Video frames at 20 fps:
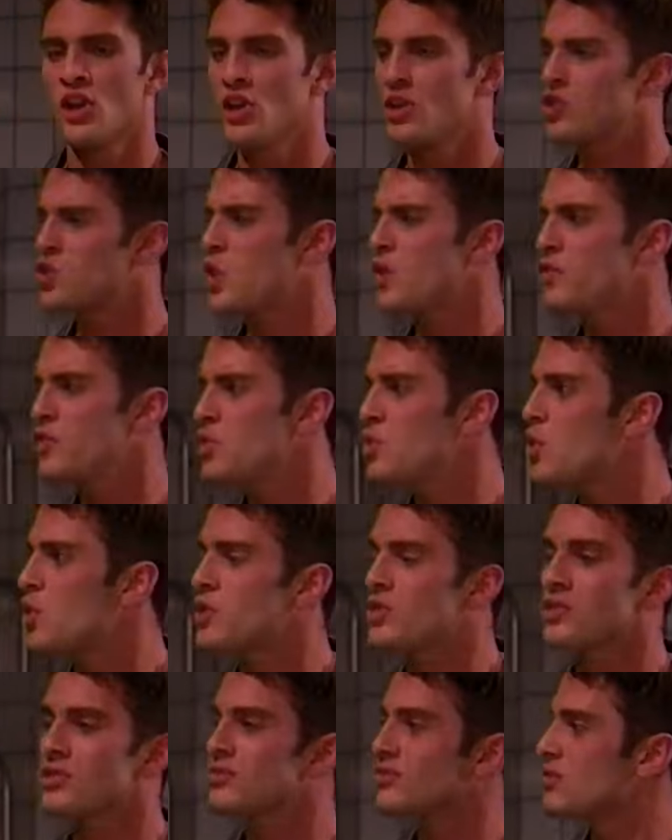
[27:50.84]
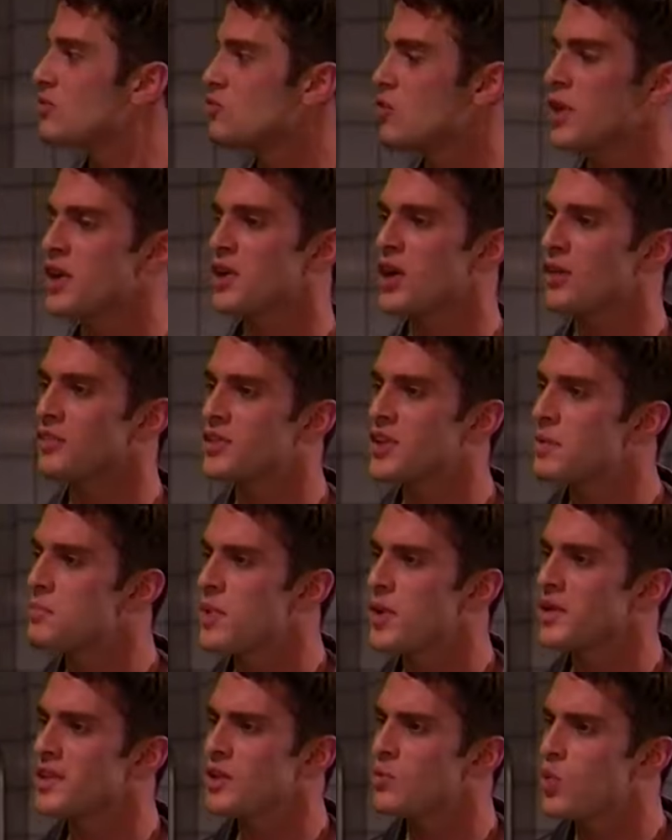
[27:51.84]
So if you weren't running off to get
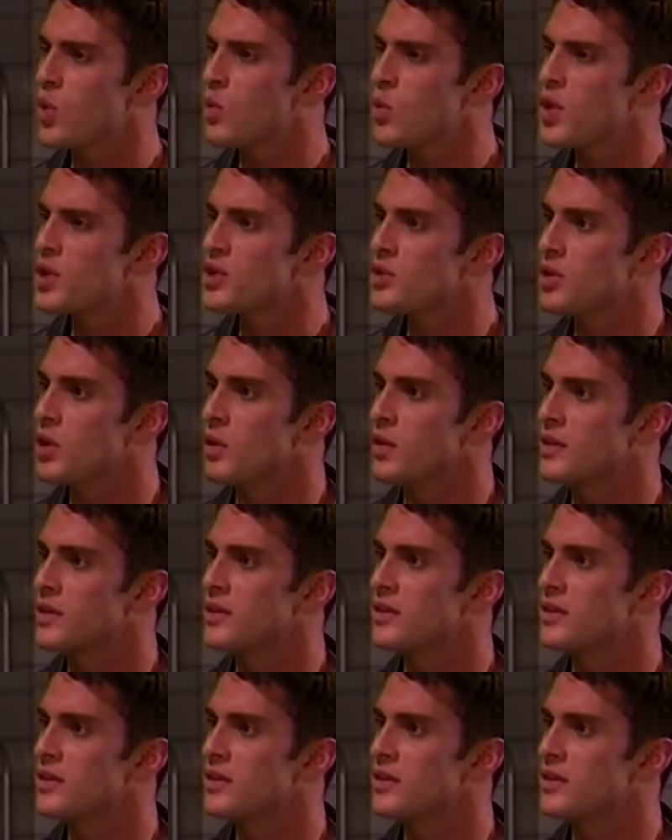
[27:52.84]
married, then where were you going?